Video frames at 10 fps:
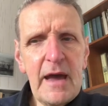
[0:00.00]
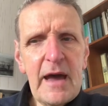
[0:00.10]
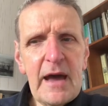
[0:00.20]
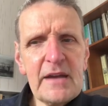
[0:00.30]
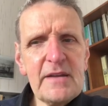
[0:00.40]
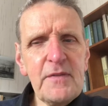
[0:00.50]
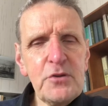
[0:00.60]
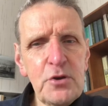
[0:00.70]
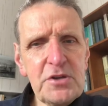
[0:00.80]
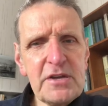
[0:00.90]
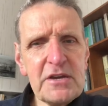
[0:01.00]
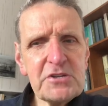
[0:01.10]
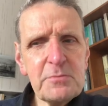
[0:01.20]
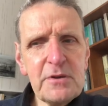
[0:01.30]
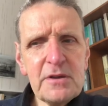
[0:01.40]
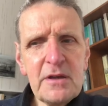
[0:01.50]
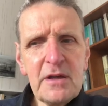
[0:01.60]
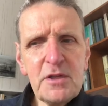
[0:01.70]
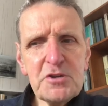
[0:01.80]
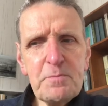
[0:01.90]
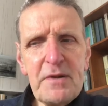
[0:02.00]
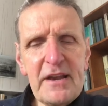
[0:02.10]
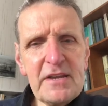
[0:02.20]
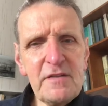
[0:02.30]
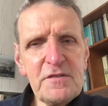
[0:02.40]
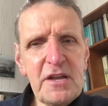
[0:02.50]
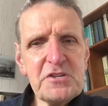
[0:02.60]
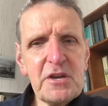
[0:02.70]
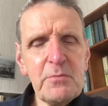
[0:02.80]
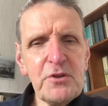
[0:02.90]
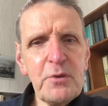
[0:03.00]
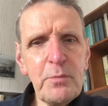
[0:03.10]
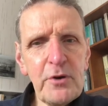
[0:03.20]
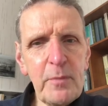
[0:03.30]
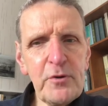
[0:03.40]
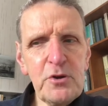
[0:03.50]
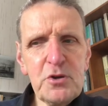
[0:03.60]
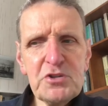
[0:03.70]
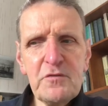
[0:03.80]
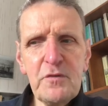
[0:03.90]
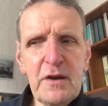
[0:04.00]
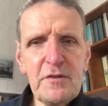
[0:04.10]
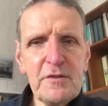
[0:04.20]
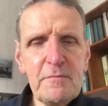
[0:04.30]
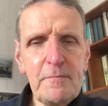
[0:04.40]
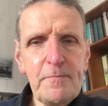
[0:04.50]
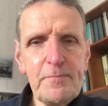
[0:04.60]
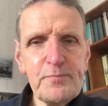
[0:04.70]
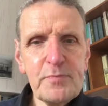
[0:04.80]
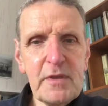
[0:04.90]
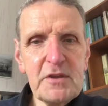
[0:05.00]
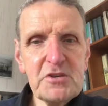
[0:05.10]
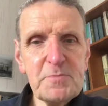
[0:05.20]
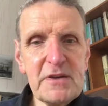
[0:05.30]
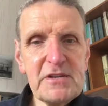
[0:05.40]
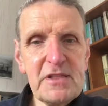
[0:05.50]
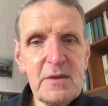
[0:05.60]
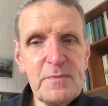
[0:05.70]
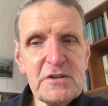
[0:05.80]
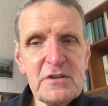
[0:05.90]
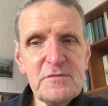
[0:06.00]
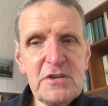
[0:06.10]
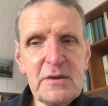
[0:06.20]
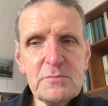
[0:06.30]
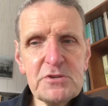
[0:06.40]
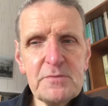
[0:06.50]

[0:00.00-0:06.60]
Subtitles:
And in the New Testament, there's plenty of teaching about the proper use of wealth, especially the Epistle of James.